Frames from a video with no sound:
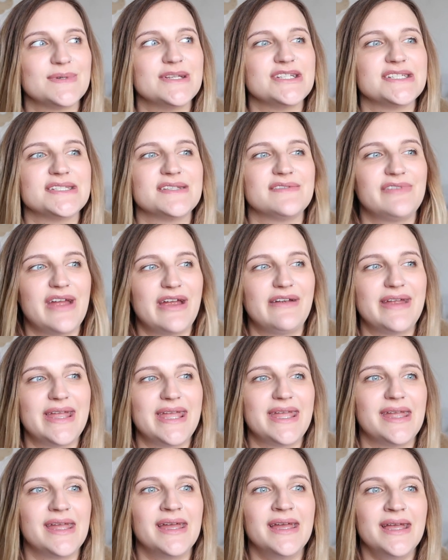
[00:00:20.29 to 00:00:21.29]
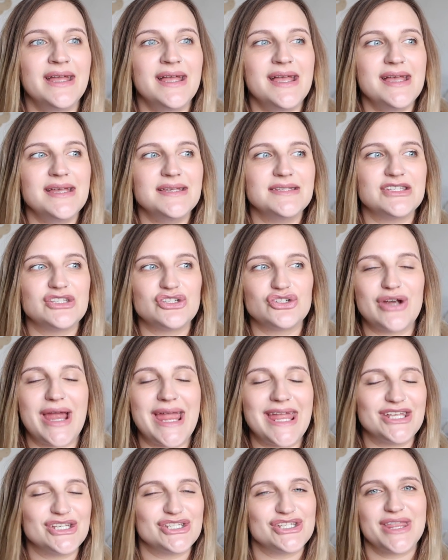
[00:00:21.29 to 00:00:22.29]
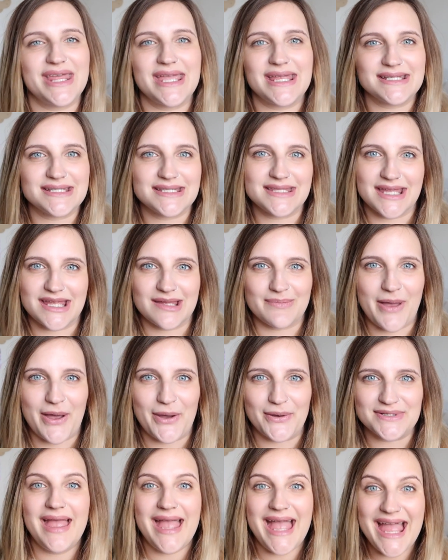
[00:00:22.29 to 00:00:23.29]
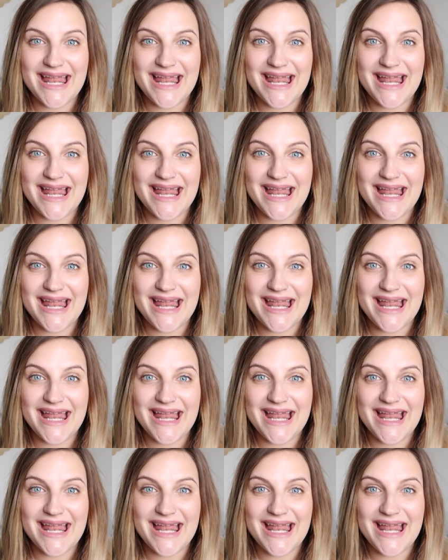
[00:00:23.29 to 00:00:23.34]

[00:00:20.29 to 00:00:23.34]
which is a very strange thing to think about.